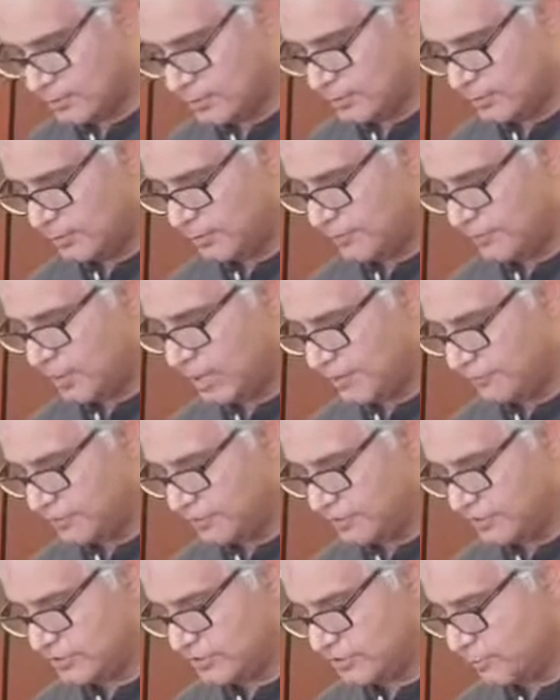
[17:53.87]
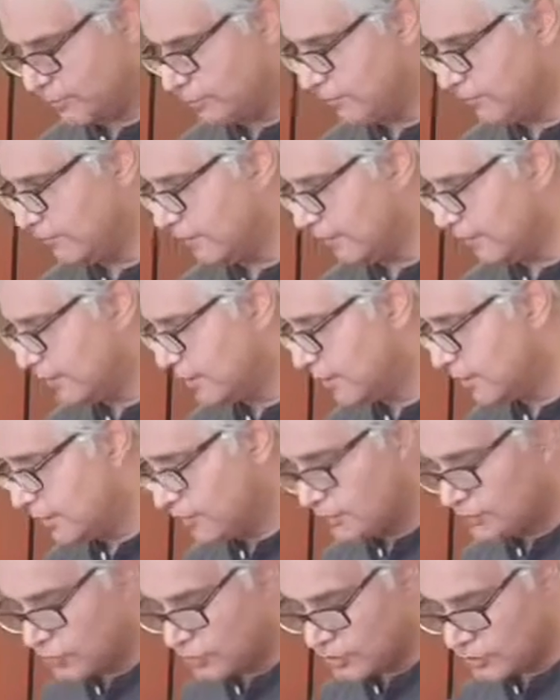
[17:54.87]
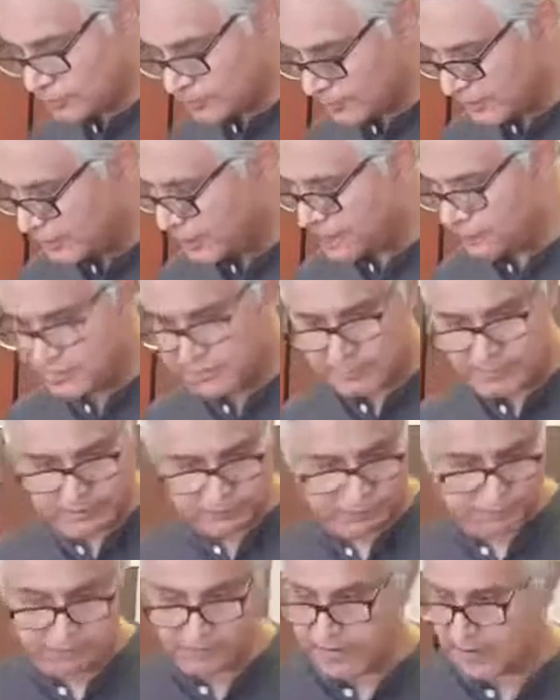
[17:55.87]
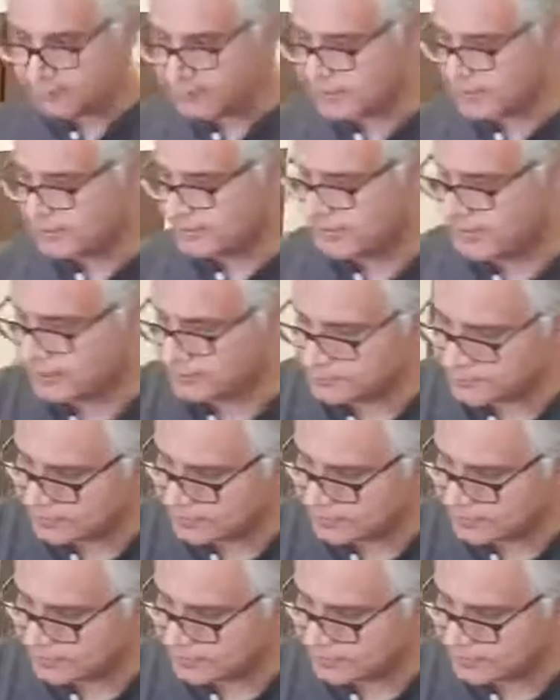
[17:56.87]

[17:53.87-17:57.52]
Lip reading: About half a teaspoon of that. So this paneer was about 500 grams.